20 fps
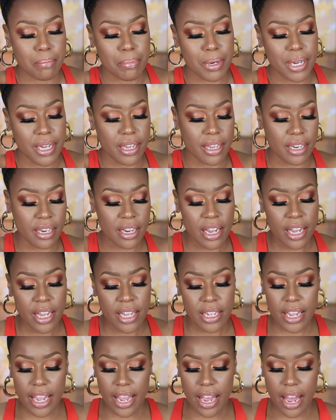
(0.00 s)
But
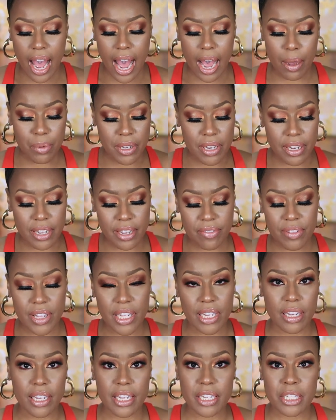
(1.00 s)
yeah, I will leave the
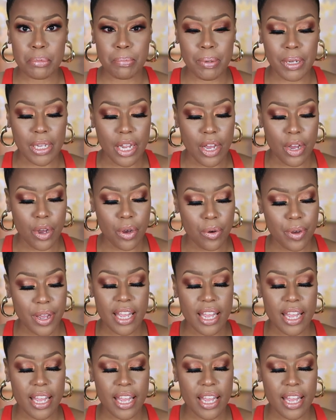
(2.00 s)
links below,